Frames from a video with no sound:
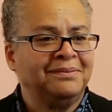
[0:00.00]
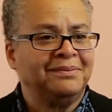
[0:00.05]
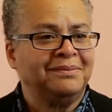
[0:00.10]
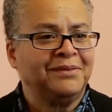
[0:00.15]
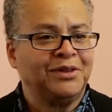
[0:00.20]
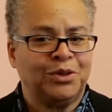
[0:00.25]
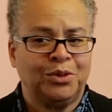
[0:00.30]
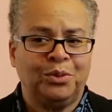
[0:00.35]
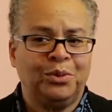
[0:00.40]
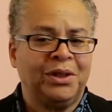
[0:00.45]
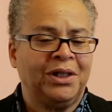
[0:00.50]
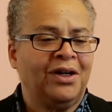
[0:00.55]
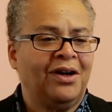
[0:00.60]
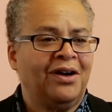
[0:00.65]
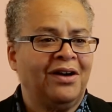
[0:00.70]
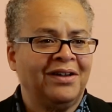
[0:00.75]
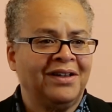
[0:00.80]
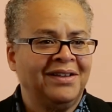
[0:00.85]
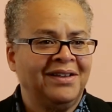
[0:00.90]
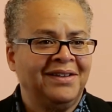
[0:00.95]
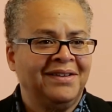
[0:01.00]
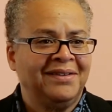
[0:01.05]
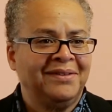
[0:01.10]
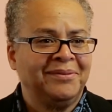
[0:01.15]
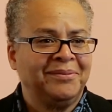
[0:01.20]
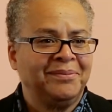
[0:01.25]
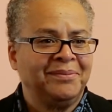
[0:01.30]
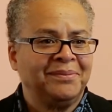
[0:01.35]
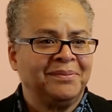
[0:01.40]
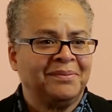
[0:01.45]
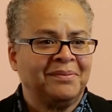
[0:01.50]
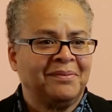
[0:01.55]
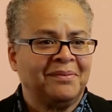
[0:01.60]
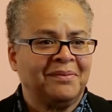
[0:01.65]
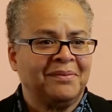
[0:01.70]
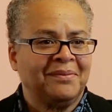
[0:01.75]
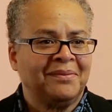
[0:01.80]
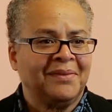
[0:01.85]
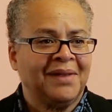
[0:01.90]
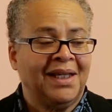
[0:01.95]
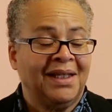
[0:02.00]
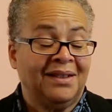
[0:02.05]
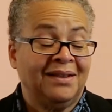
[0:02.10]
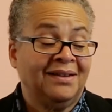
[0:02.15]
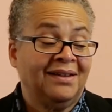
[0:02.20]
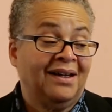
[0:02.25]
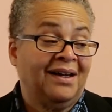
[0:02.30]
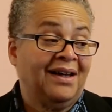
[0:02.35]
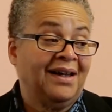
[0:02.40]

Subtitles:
so we are. And